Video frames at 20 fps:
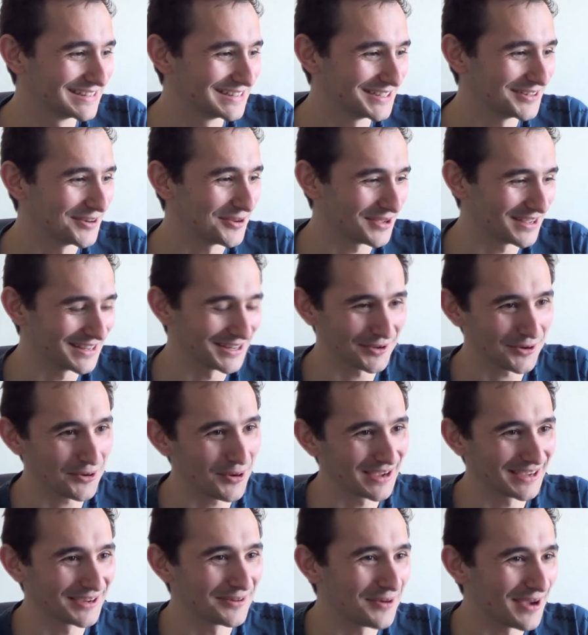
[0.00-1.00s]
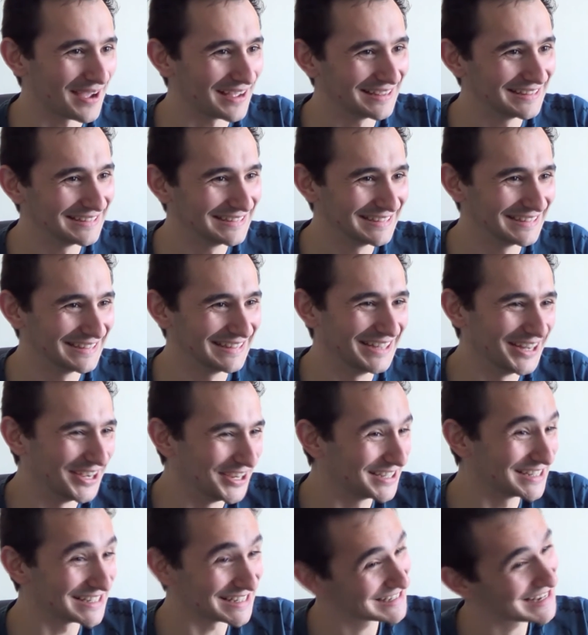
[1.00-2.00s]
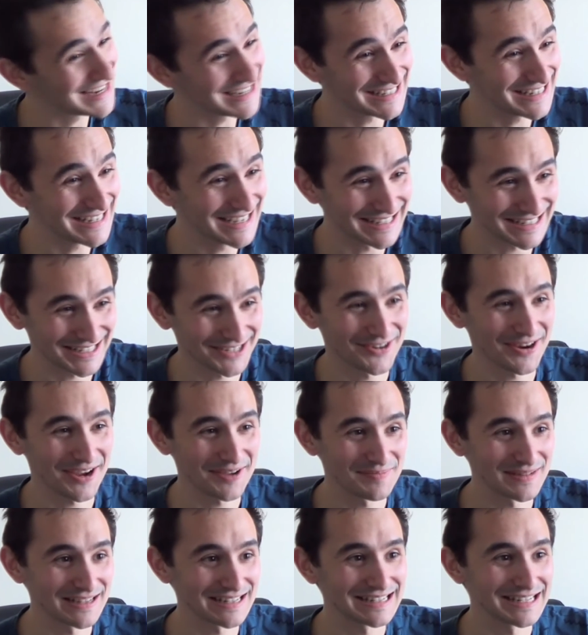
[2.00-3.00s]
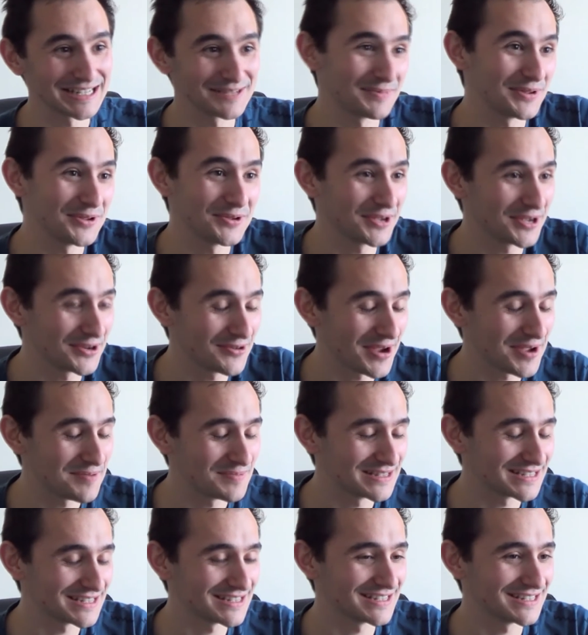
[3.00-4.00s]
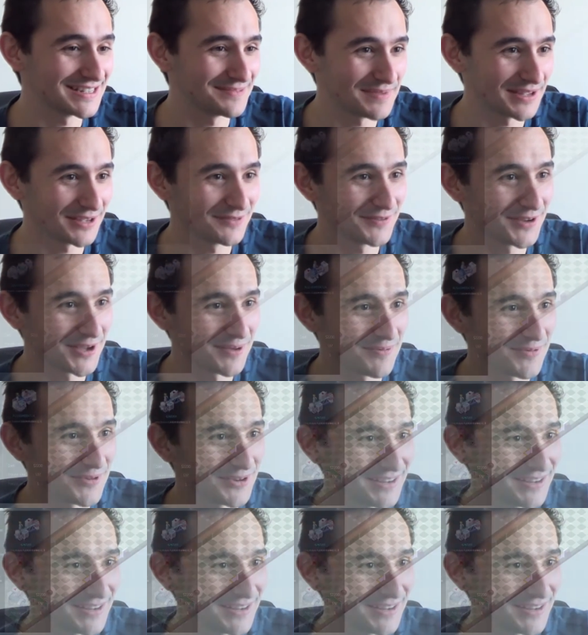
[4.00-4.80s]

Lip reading: in a quicker way, because it takes years to create a business, but you can create a business in Big Pharma